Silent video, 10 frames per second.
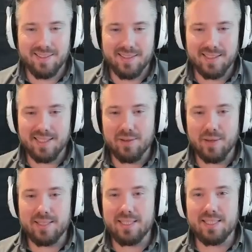a
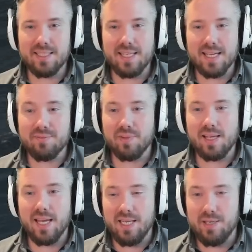DD can't
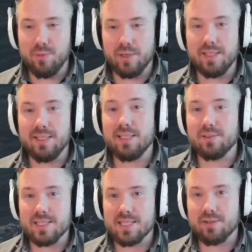play anywhere
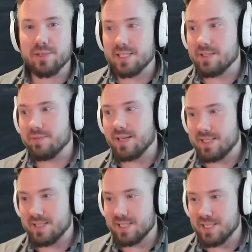near as aggressive
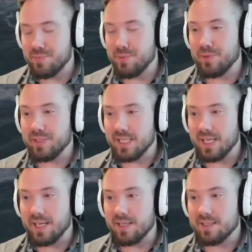as a Submarine
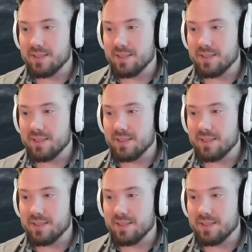can.